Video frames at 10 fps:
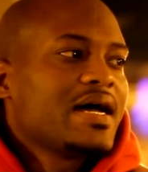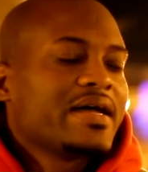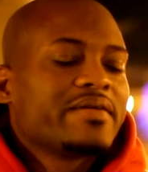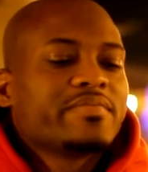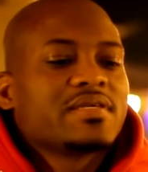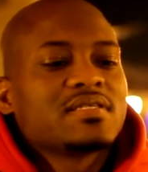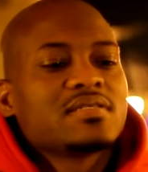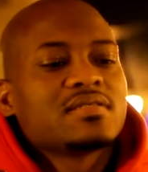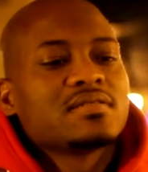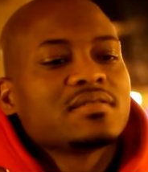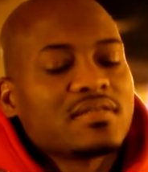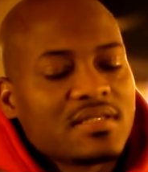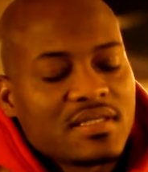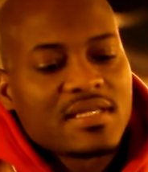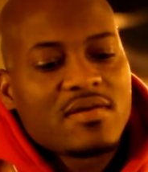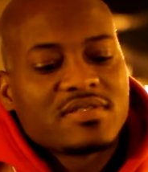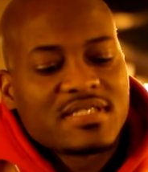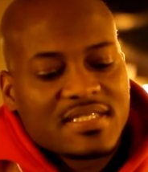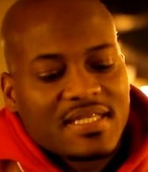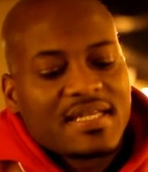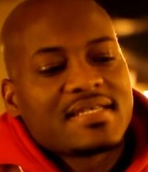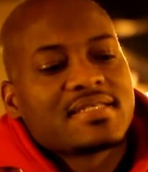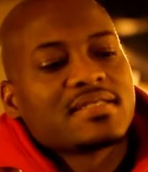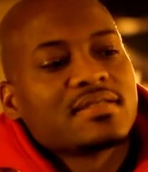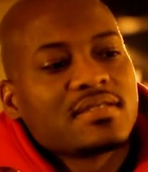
I ain't miss. That was just a lesson.